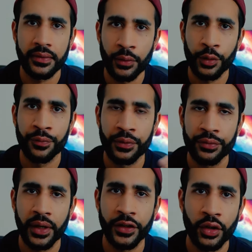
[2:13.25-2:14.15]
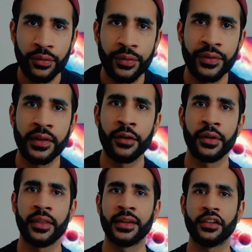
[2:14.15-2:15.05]
sonographers, radiographers and
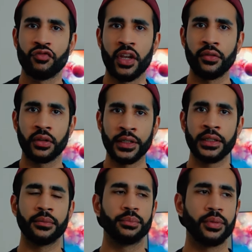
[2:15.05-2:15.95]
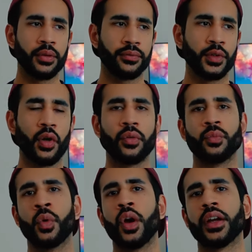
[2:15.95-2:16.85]
everything have generally
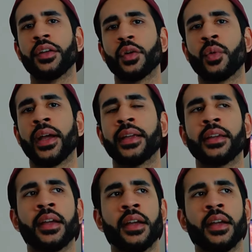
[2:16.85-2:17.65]
got work underway.